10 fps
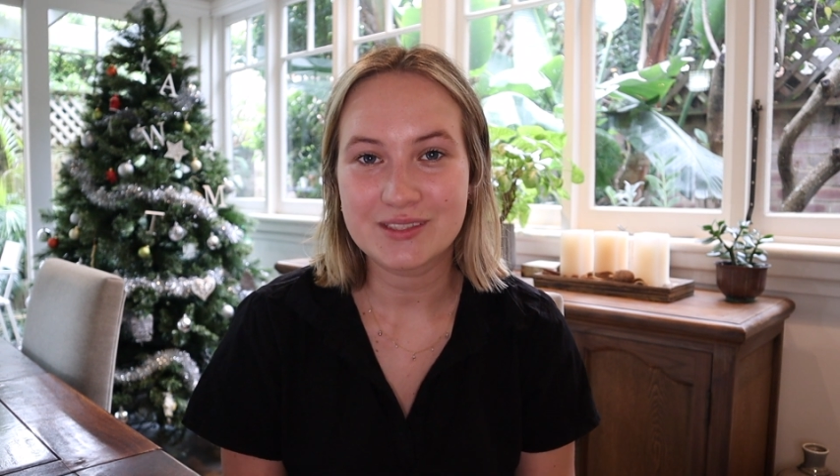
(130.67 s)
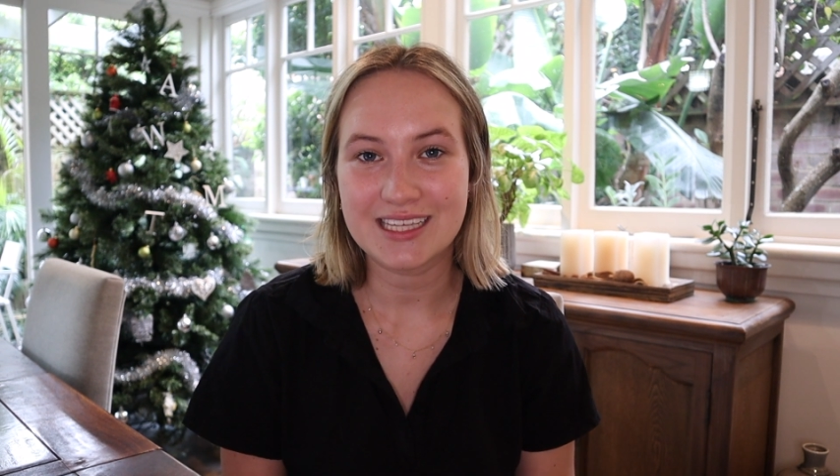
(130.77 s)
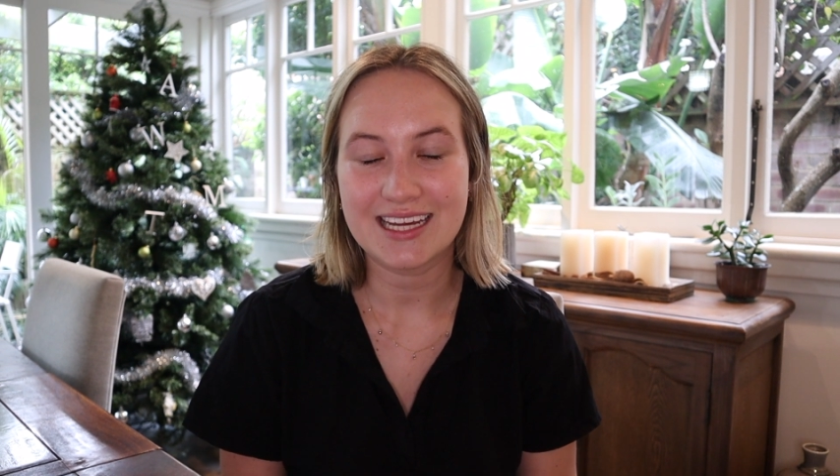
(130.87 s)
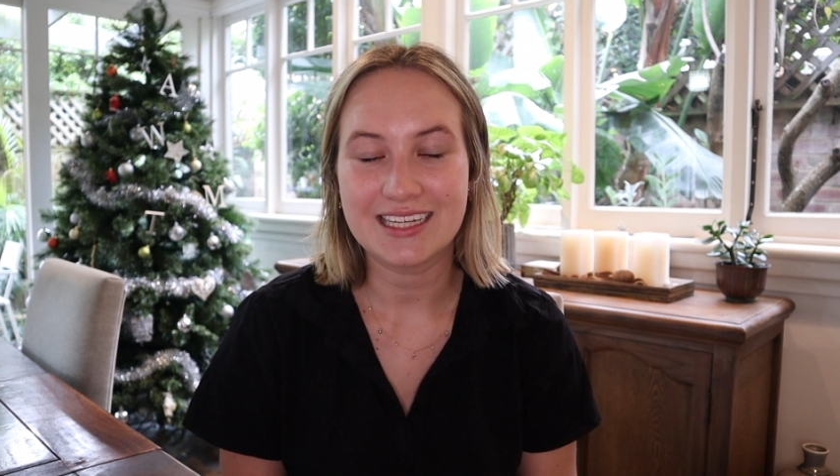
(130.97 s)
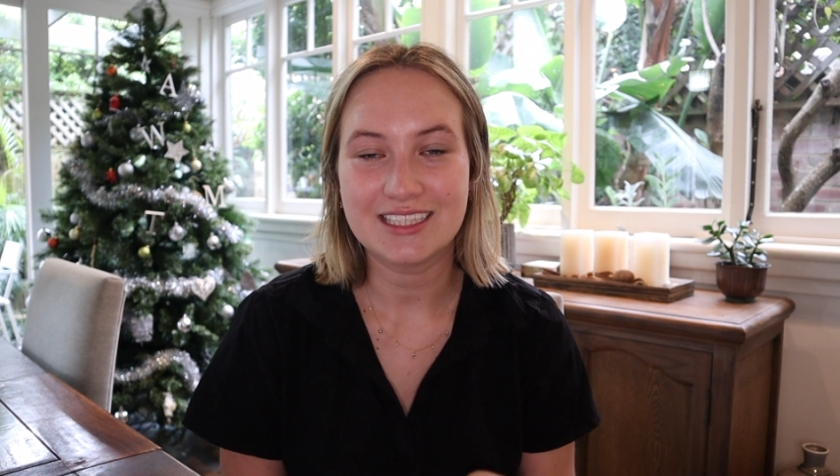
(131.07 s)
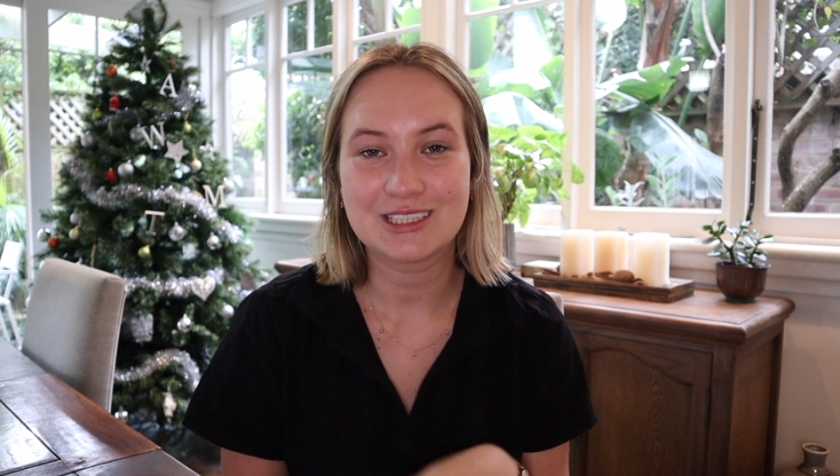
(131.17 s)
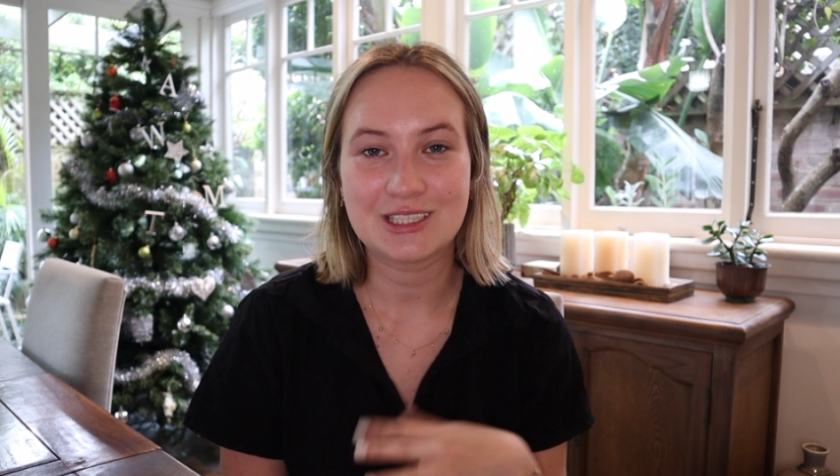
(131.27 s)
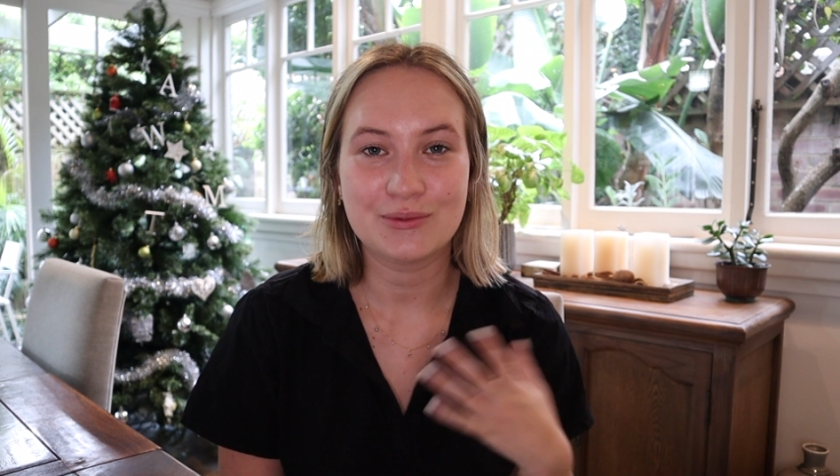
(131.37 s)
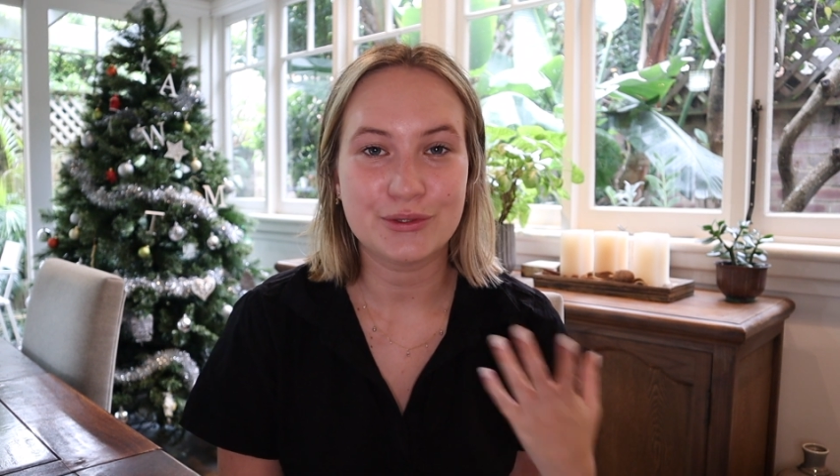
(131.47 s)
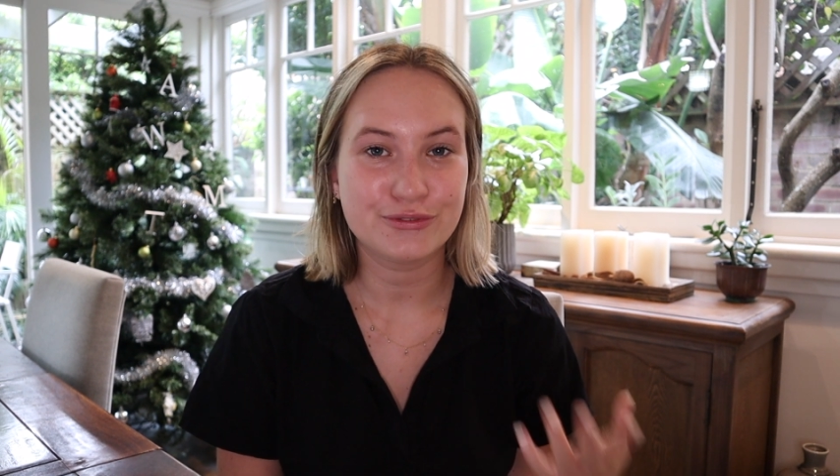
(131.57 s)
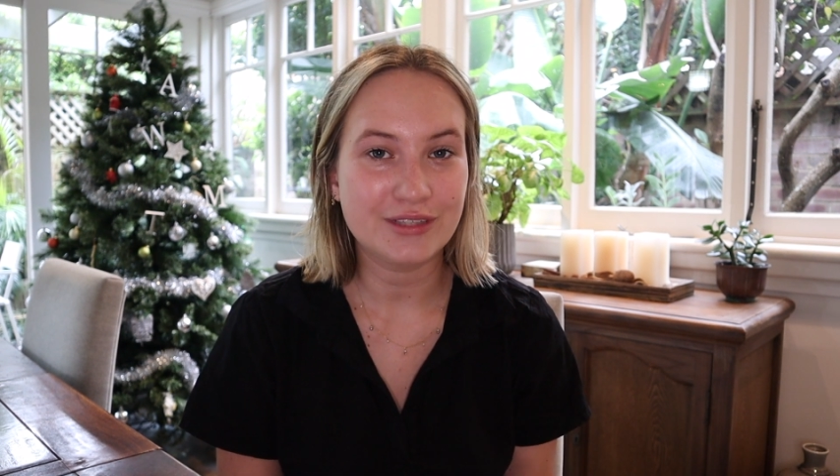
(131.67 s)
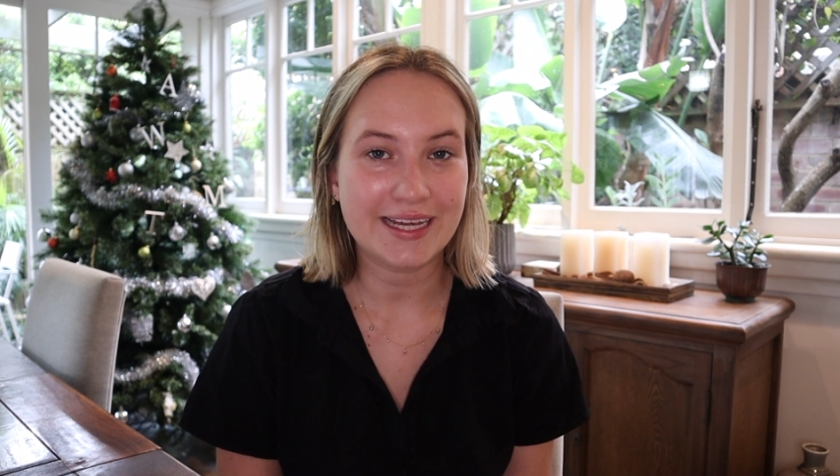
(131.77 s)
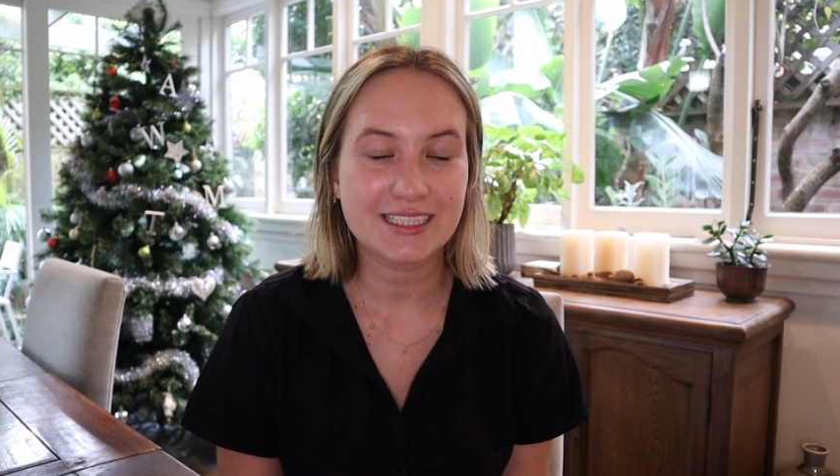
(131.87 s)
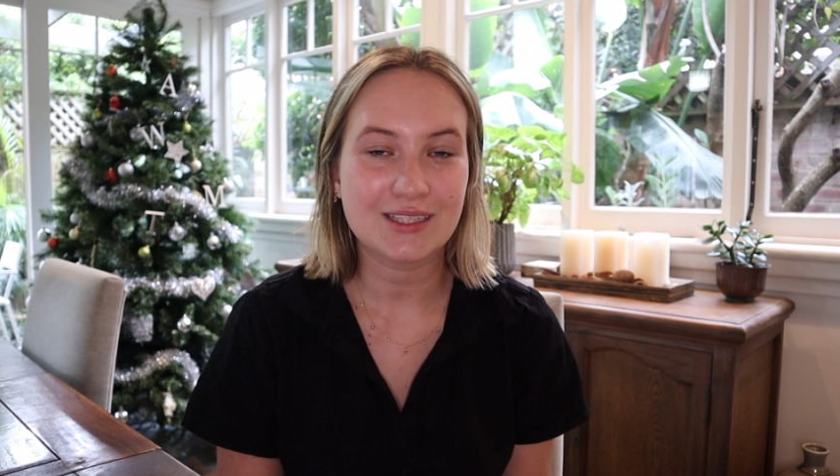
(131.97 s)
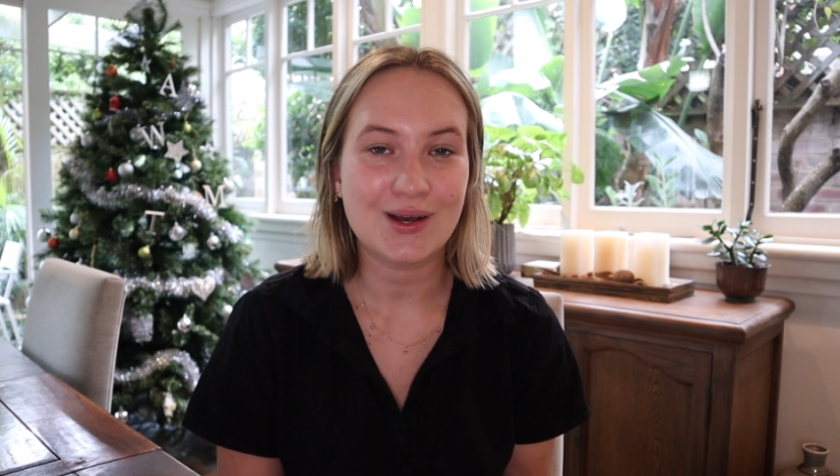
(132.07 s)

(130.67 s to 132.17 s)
setting is to reflect